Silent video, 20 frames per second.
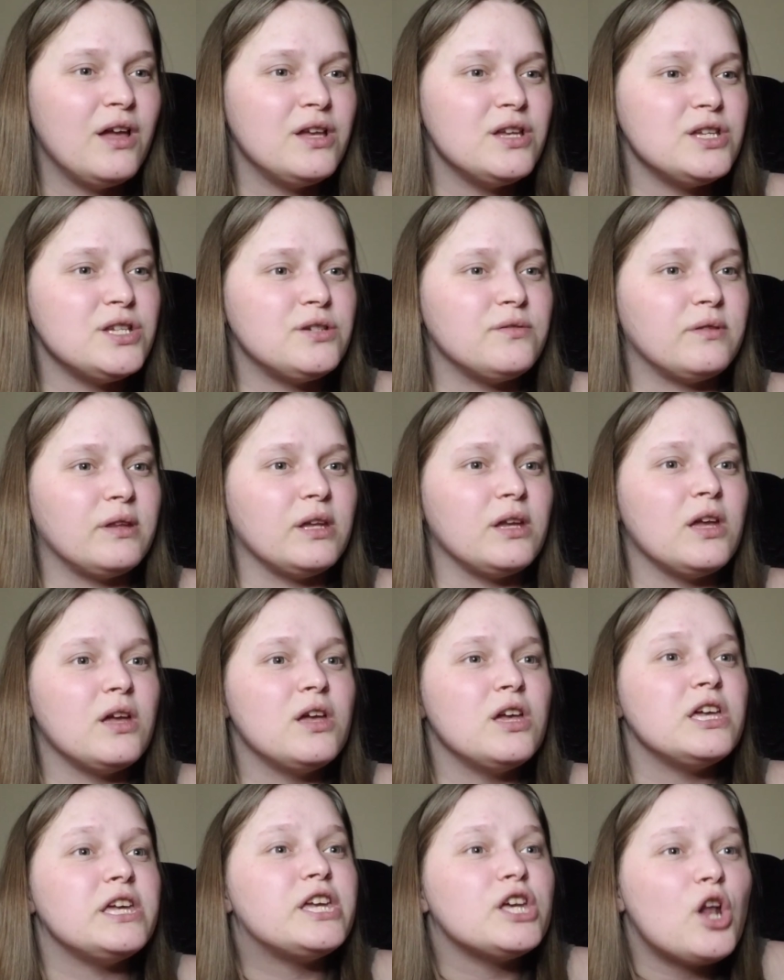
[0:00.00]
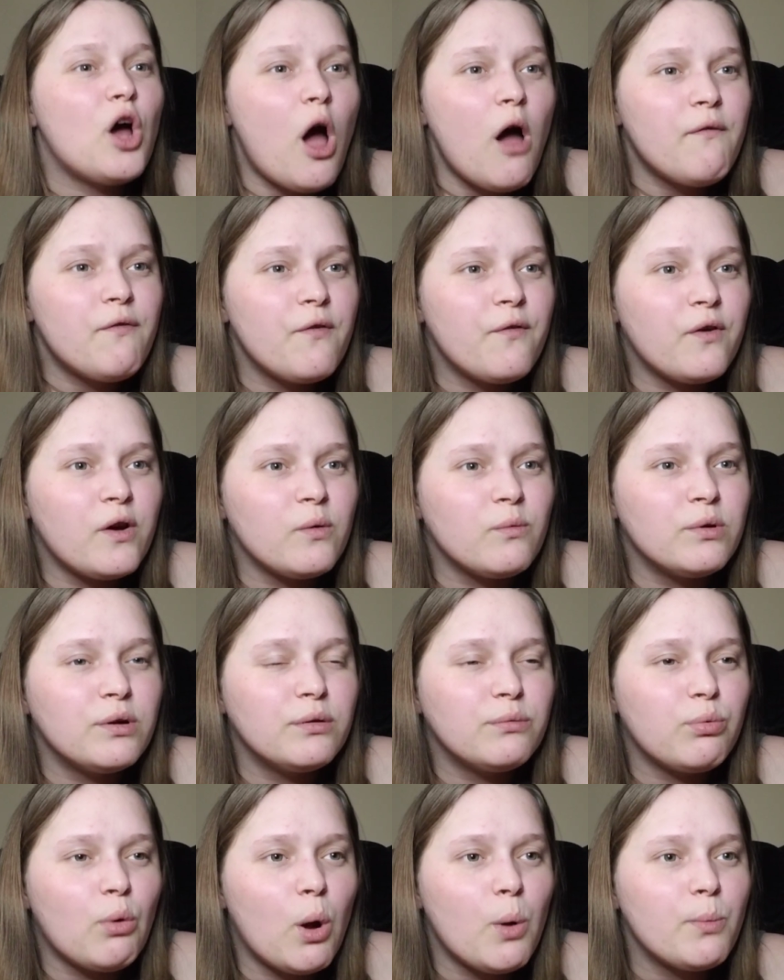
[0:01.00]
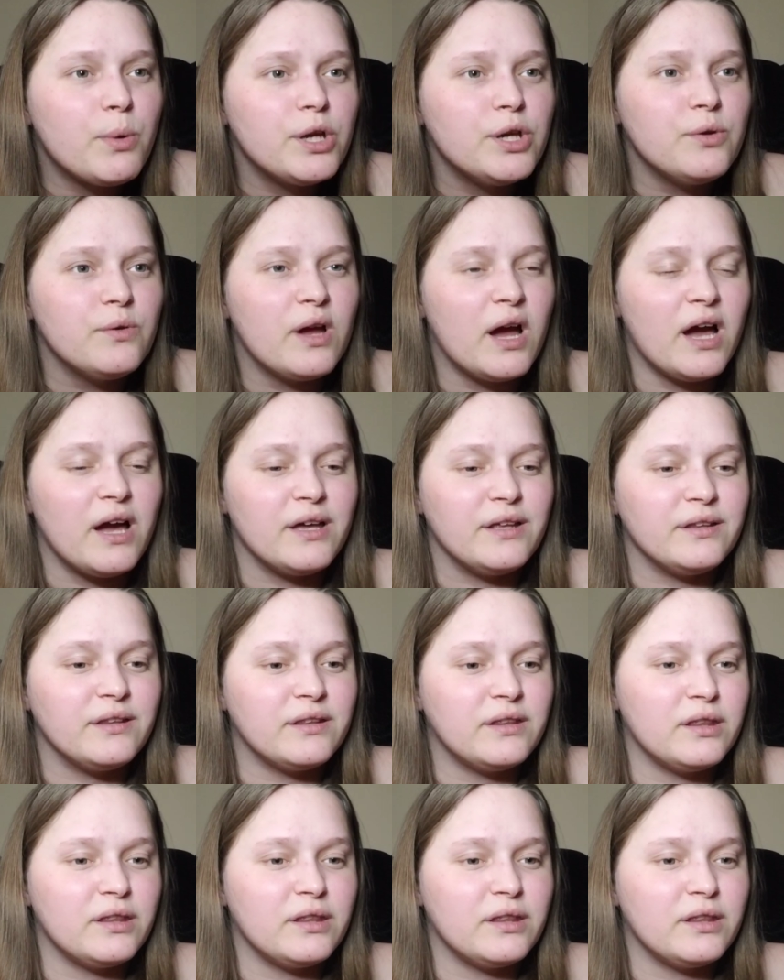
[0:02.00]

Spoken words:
She was like, get off of her. What is wrong with you guys?